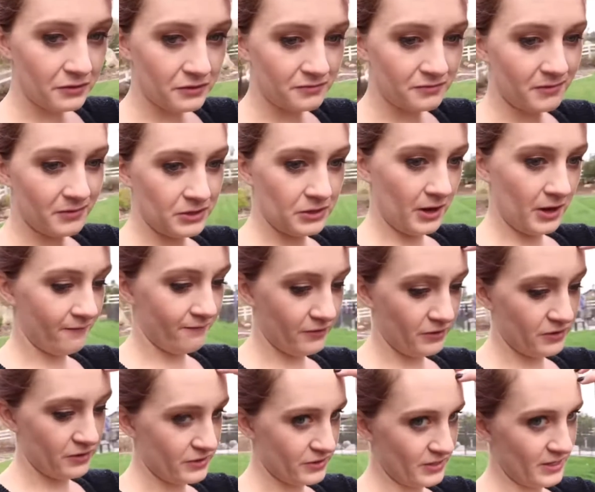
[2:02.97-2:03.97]
or do, at
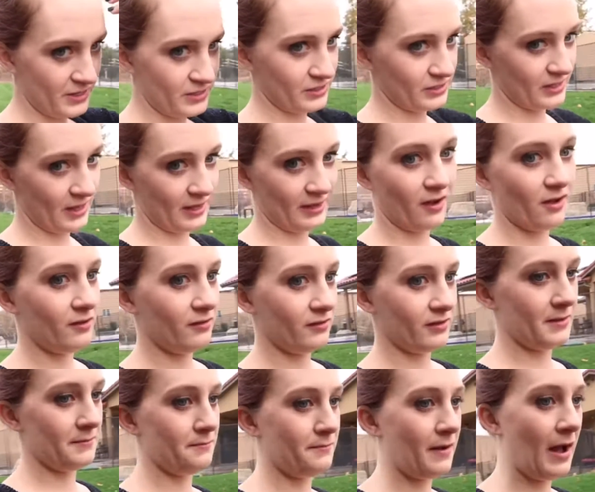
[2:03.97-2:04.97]
first they just like all
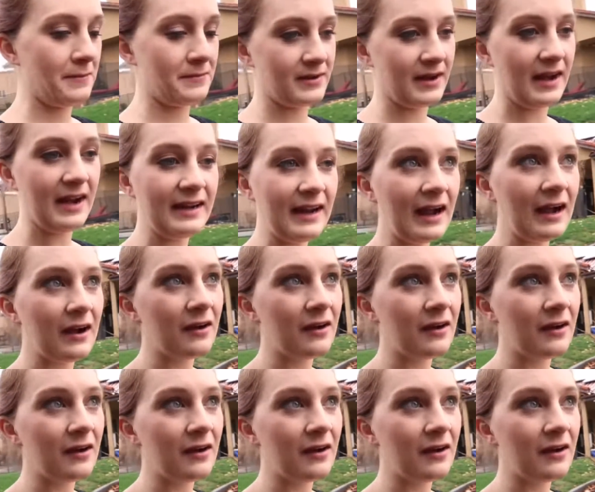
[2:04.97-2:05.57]
of a sudden pop an egg